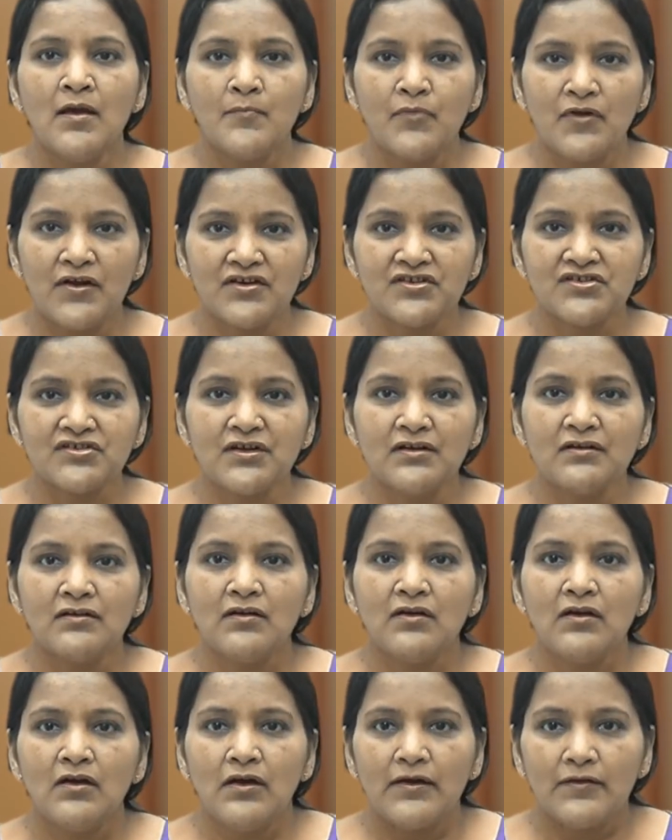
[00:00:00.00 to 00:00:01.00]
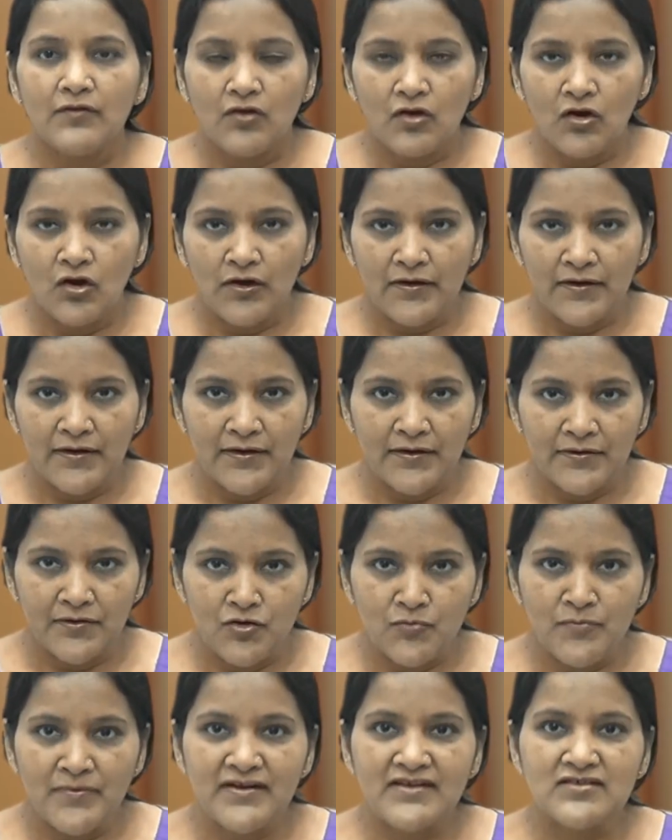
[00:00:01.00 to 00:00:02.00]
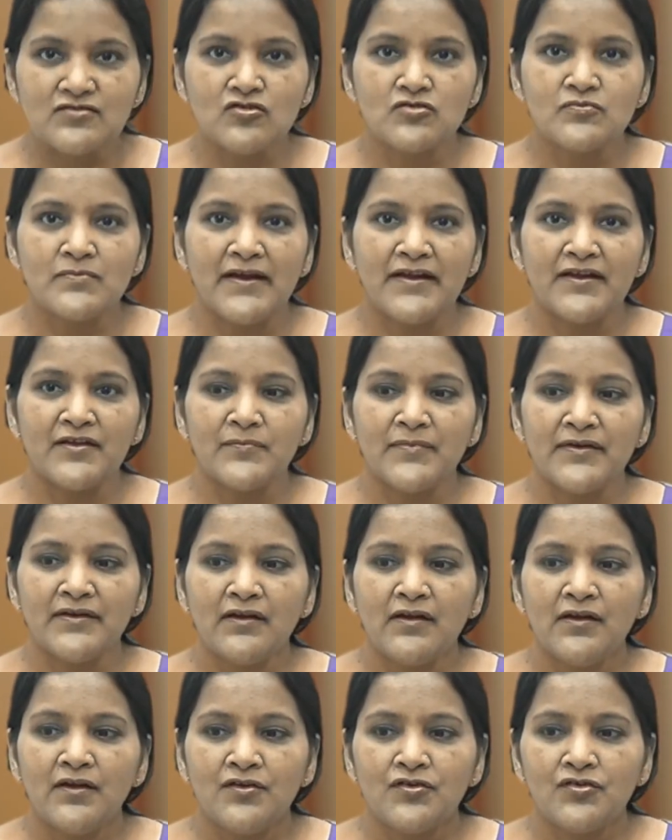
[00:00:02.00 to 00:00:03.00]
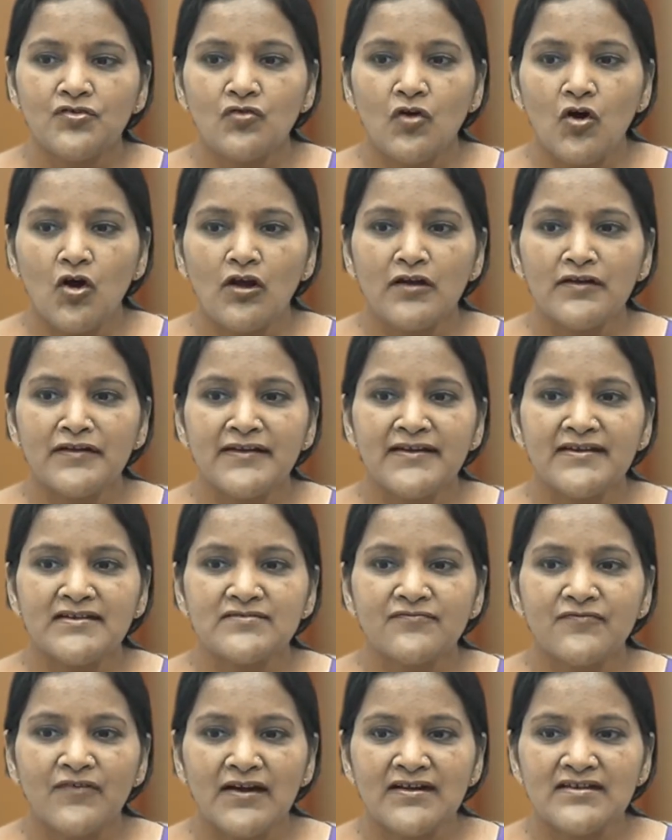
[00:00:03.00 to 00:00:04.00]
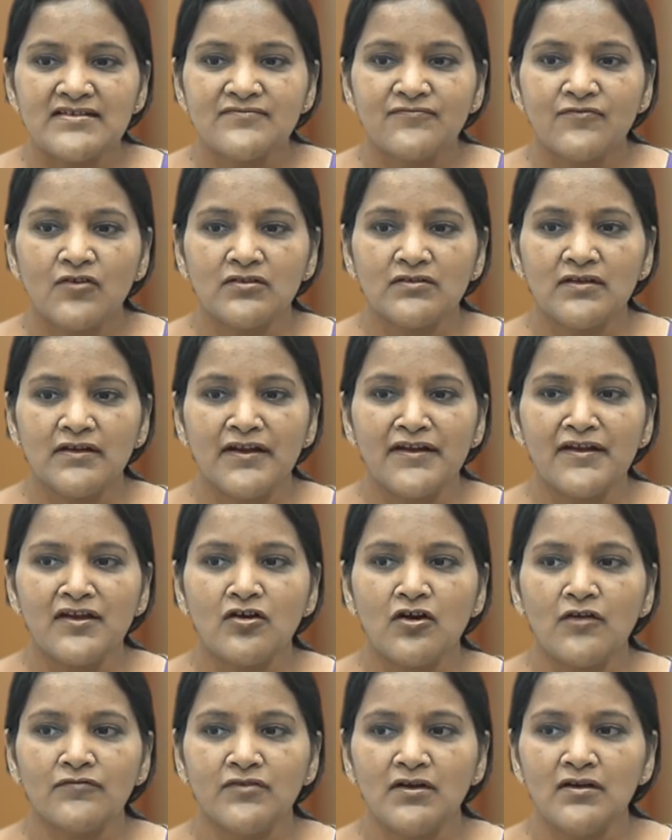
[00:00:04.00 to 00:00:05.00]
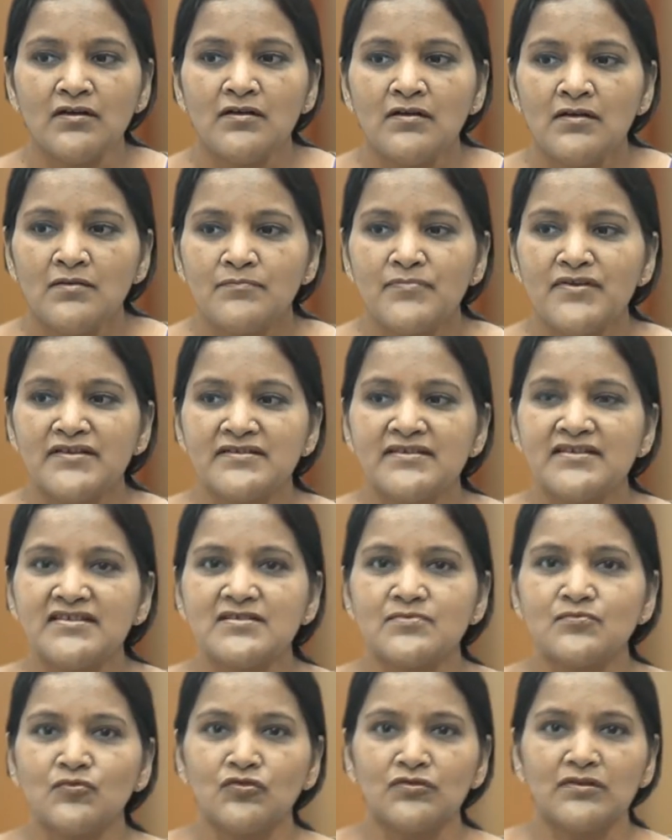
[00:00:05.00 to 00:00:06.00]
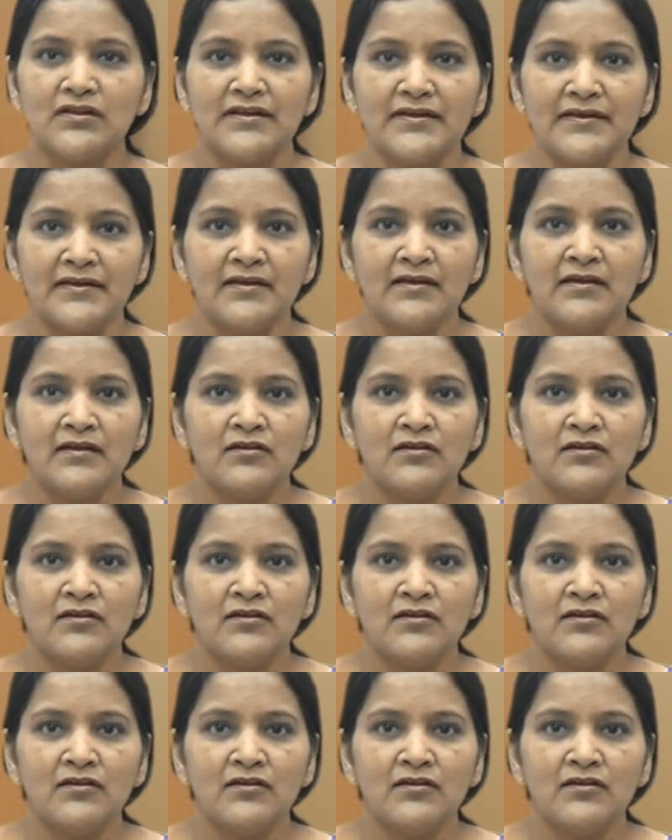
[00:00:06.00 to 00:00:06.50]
production or human resource management, you all needs funds for the running of the business smoothly.